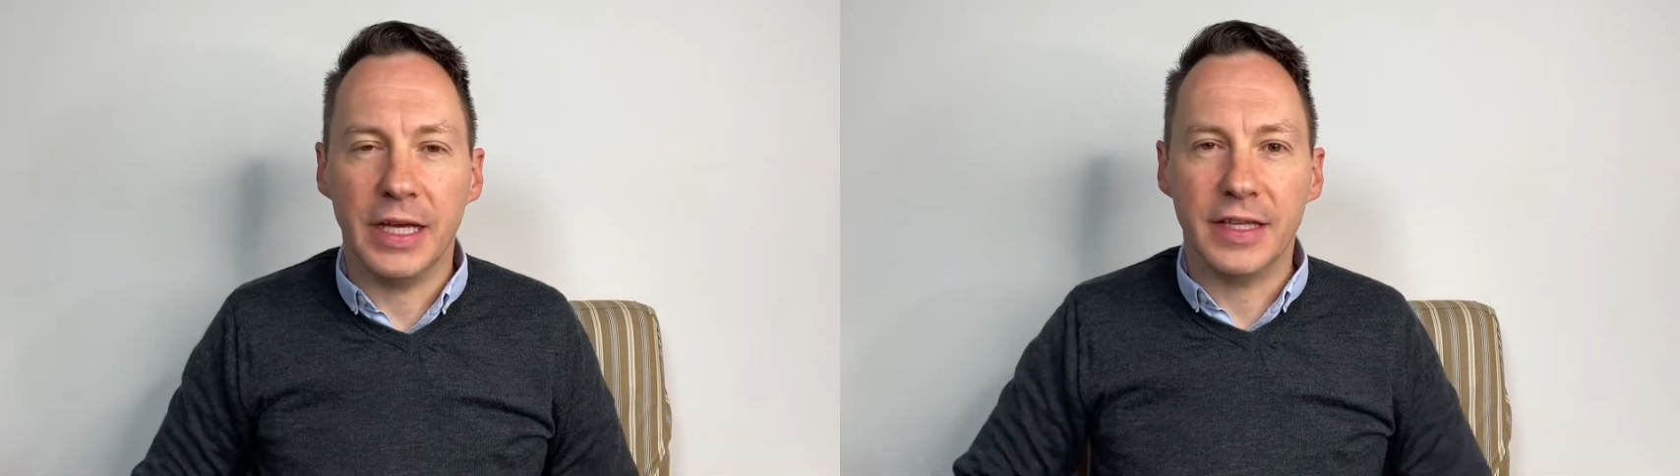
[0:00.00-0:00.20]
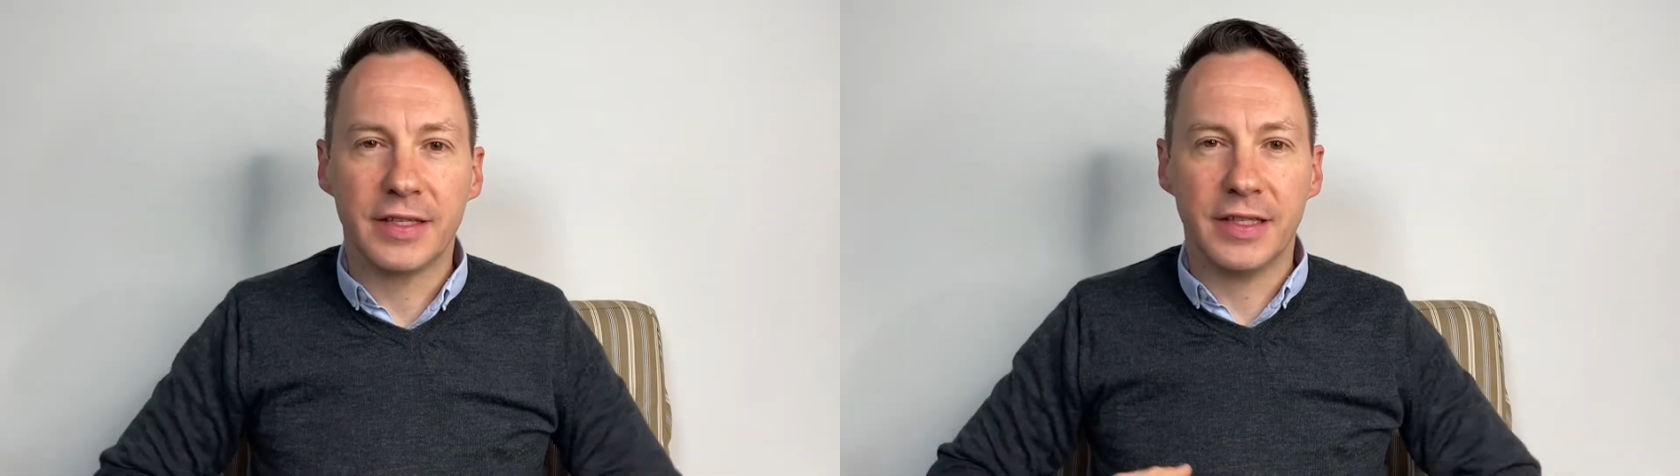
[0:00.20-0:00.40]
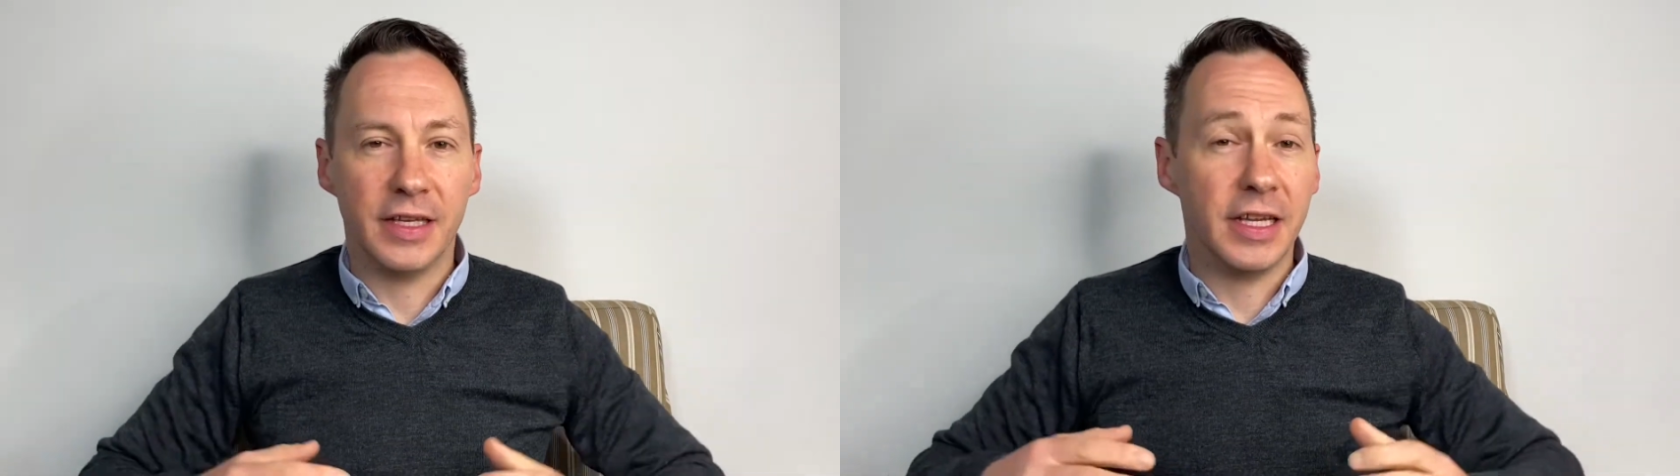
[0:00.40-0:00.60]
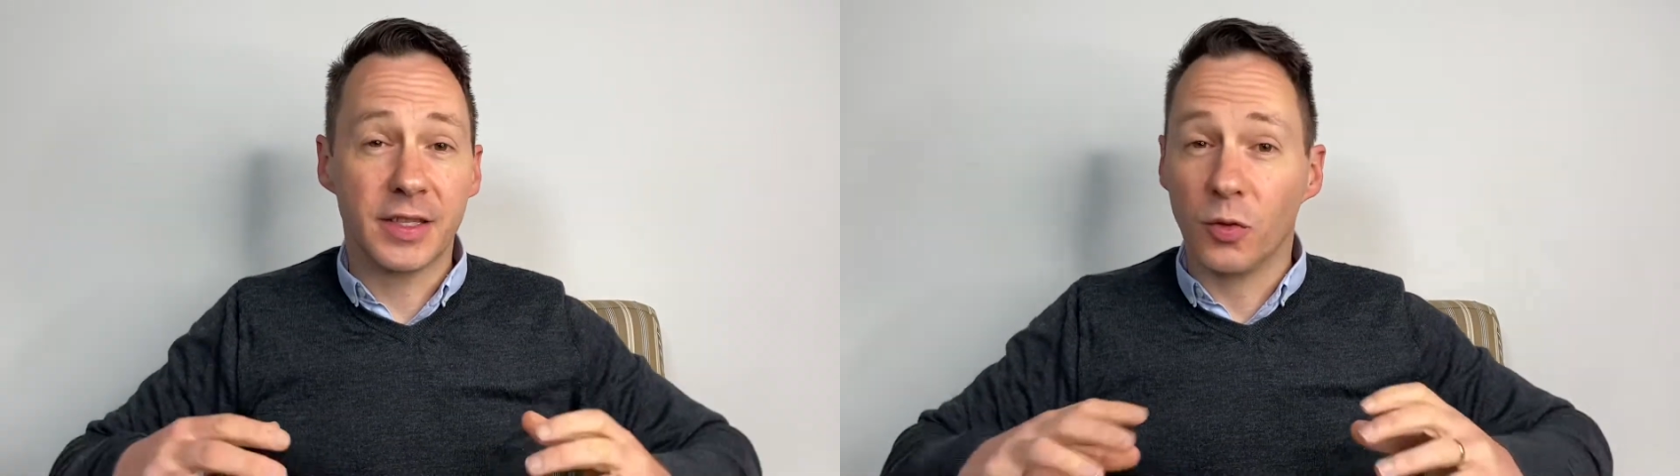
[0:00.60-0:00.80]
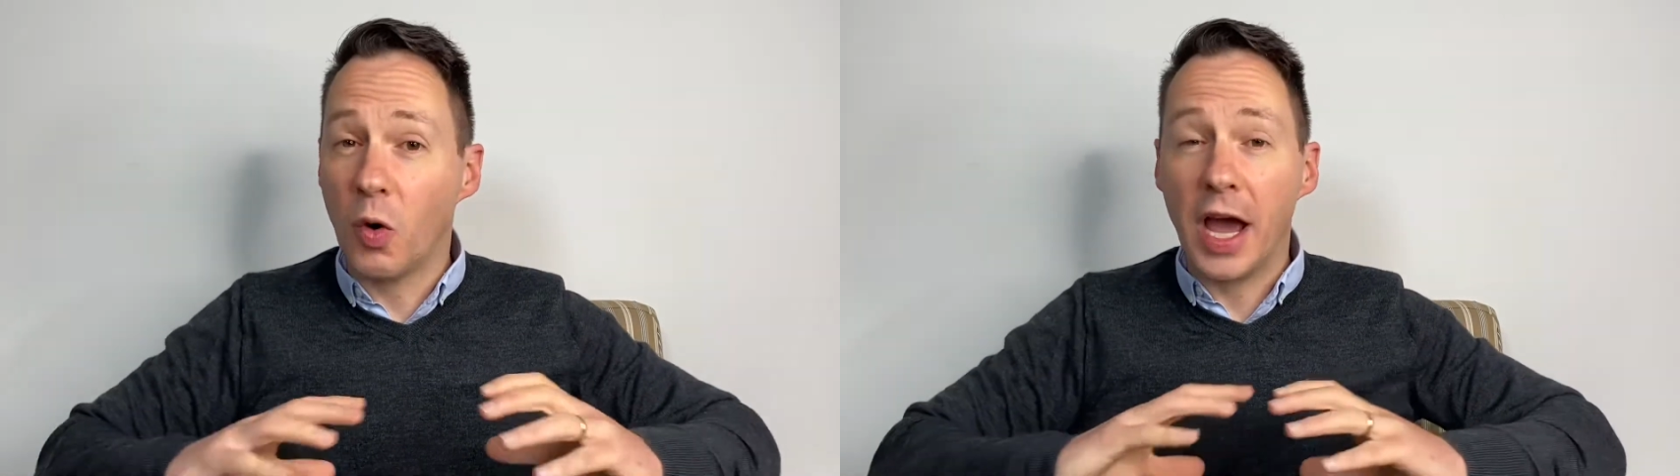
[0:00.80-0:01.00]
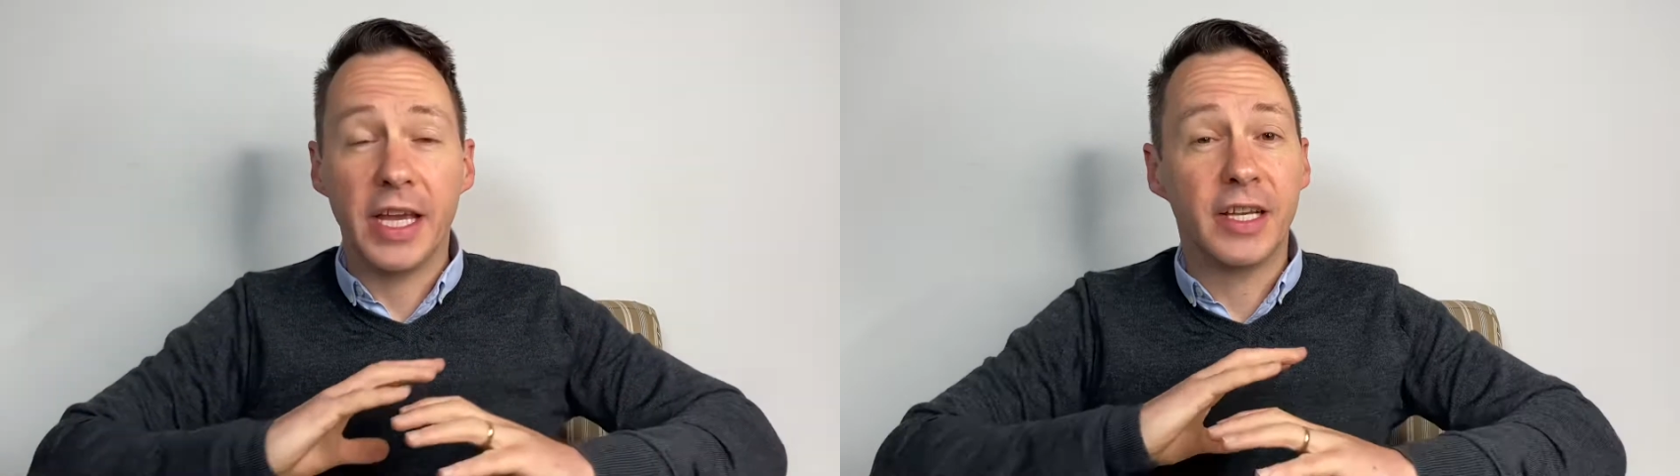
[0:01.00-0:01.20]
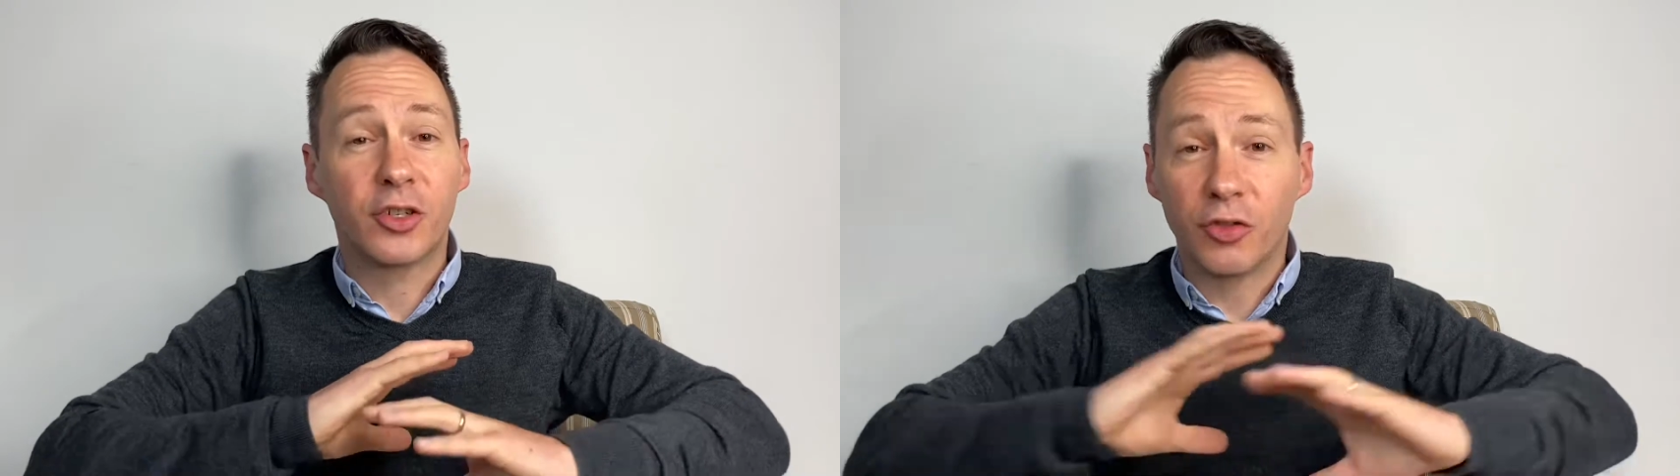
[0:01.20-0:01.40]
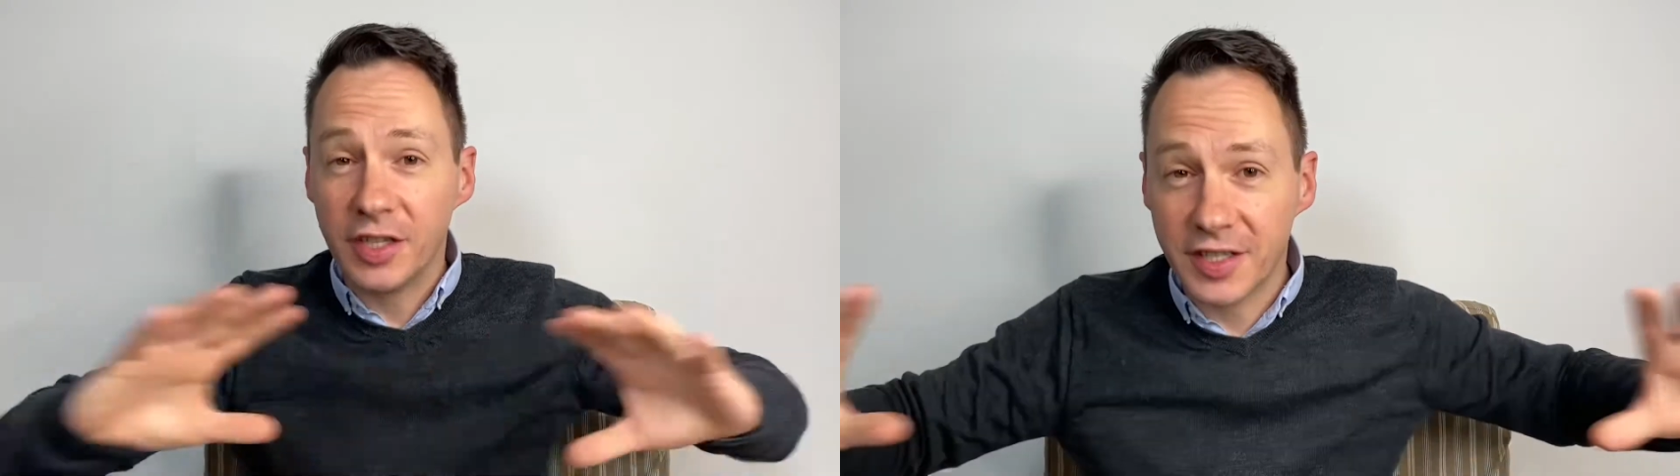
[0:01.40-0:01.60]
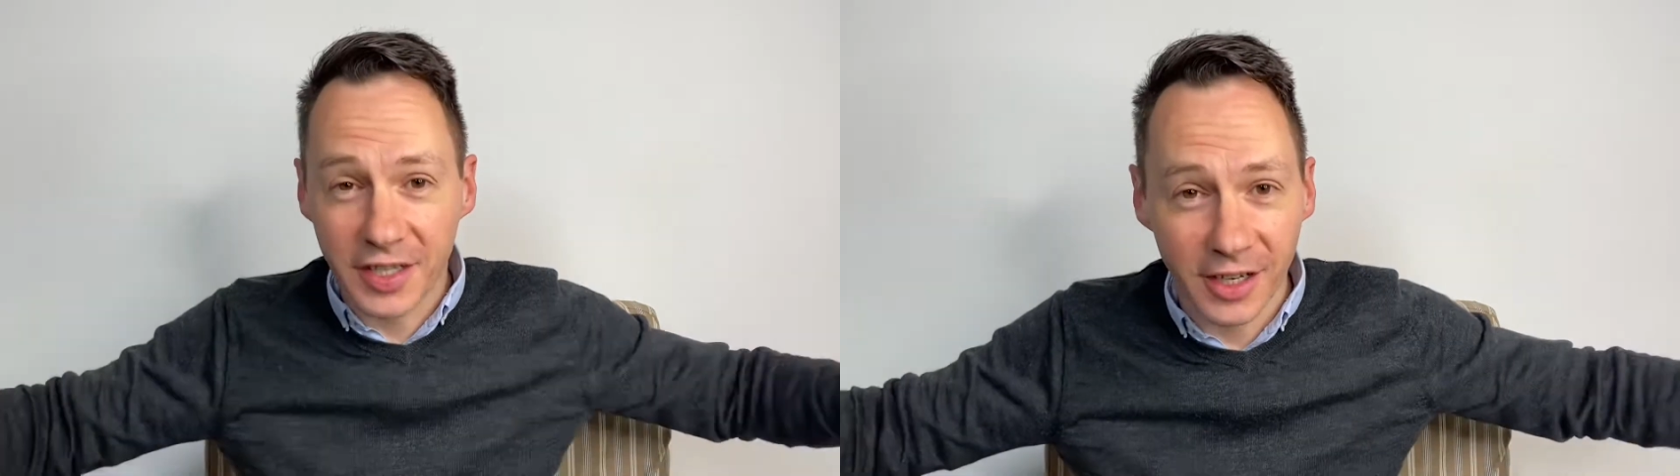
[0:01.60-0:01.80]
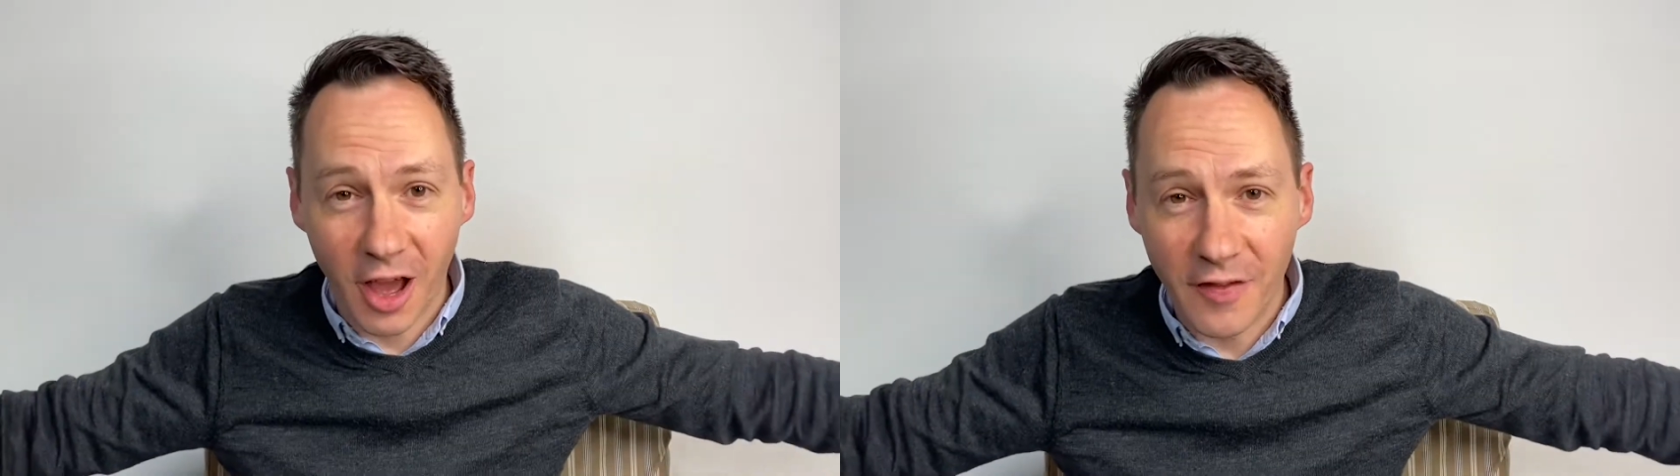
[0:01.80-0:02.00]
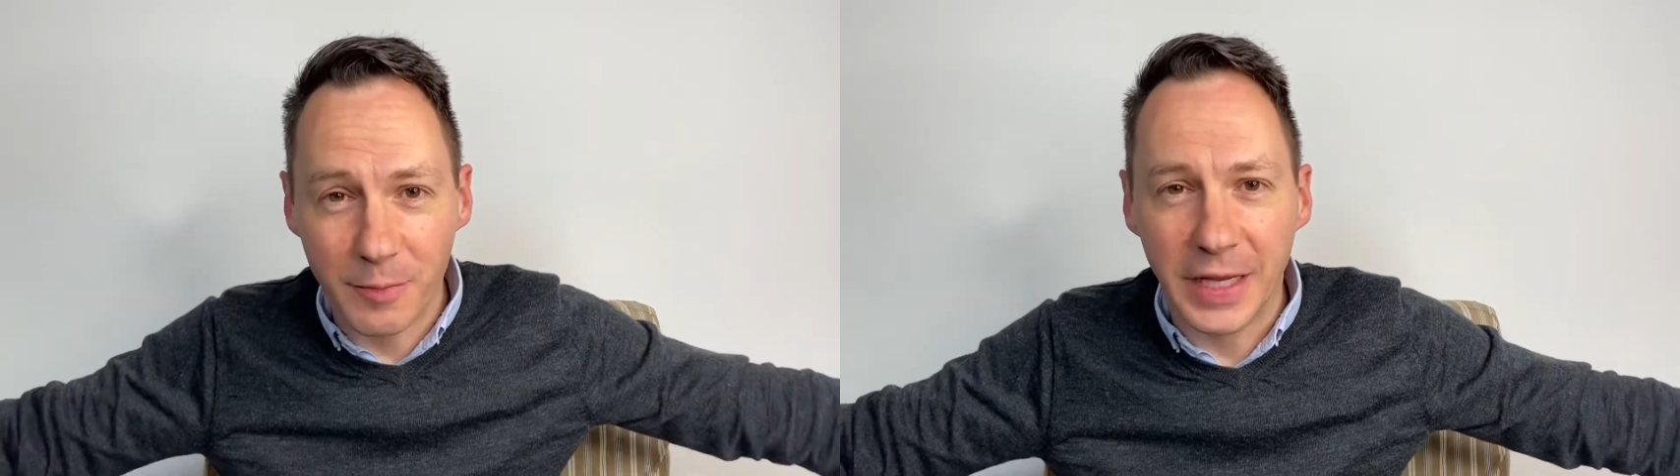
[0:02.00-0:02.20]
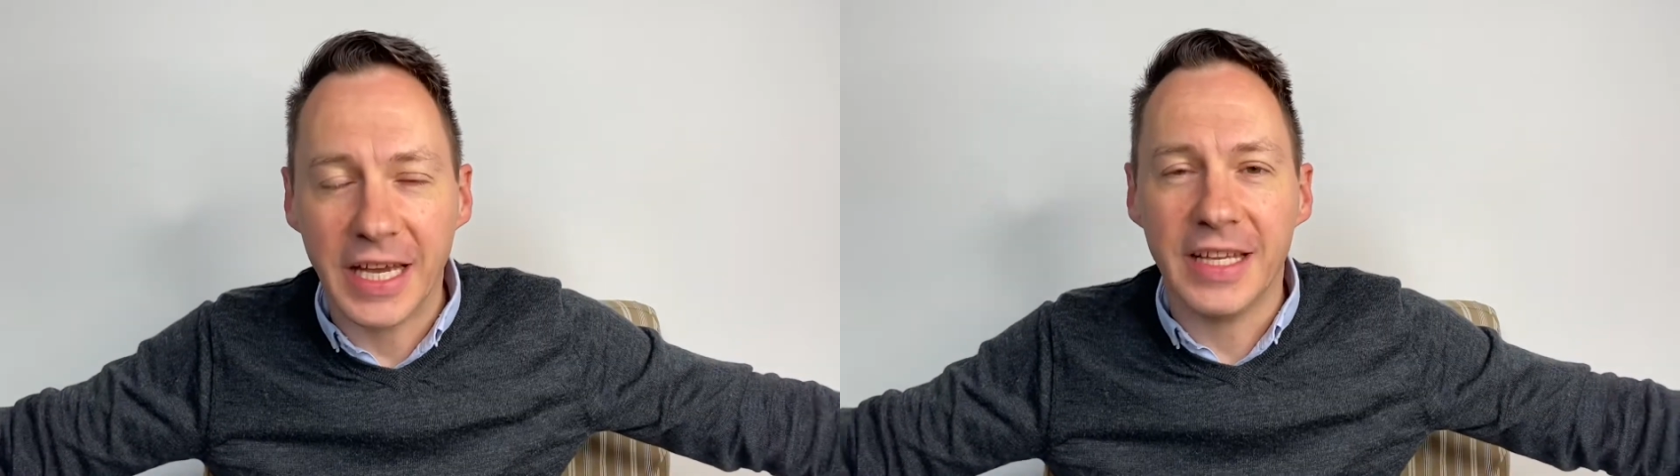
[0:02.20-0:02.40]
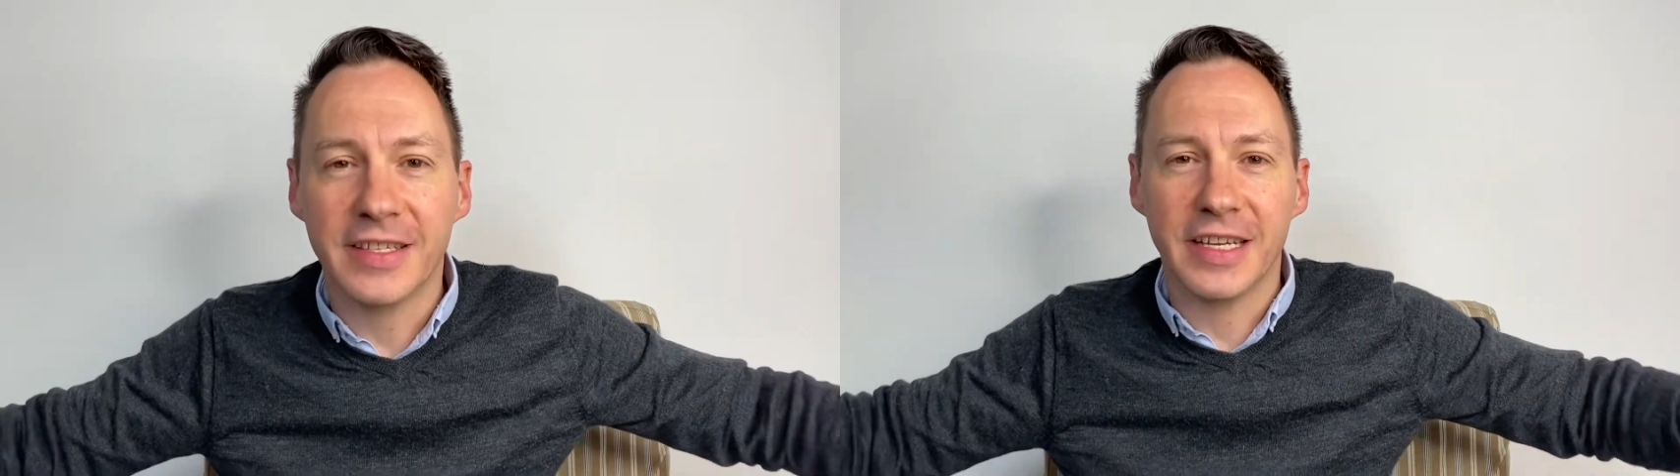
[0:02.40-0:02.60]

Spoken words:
is the way Christian life begins.